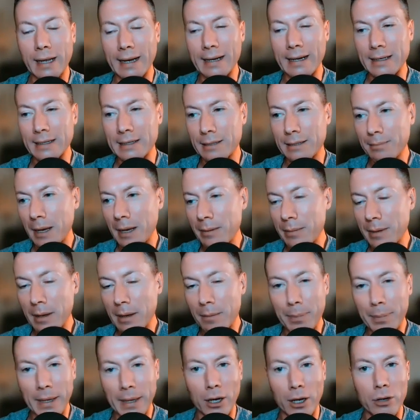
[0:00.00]
and it's maybe a
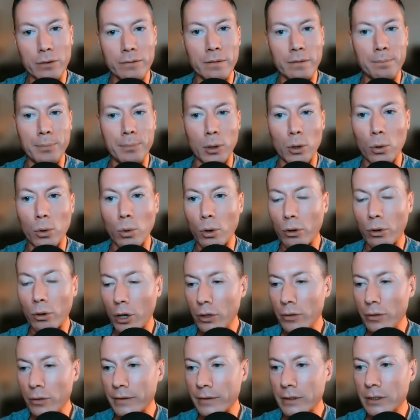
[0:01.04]
bit overbought or
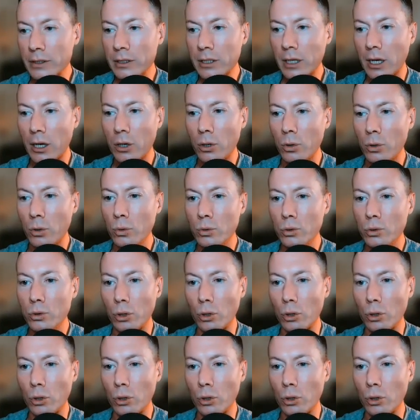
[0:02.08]
oversold,